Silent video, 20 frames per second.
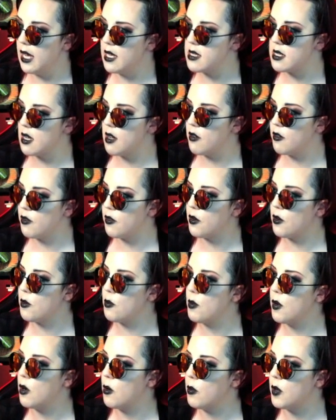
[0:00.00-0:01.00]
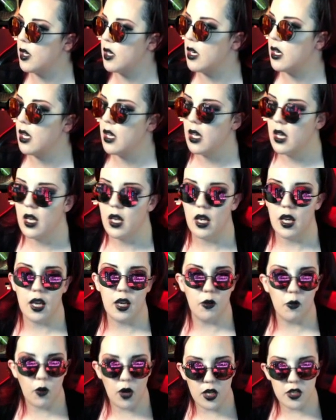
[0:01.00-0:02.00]
hangs out for a moment
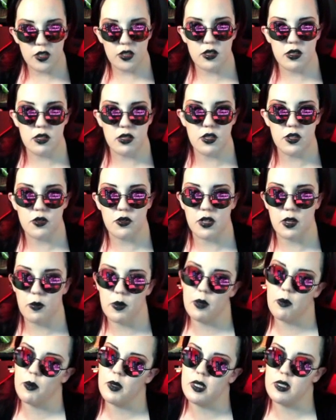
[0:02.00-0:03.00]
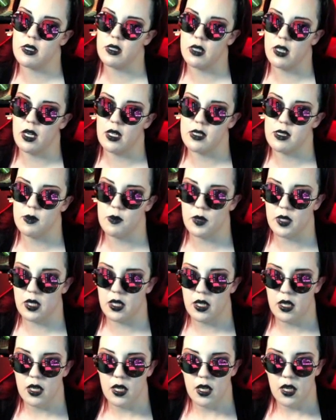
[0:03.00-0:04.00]
and watches the stream. It means a lot to
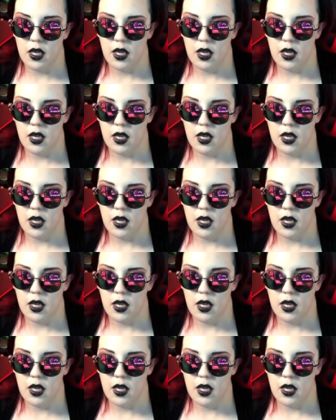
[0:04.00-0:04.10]
me.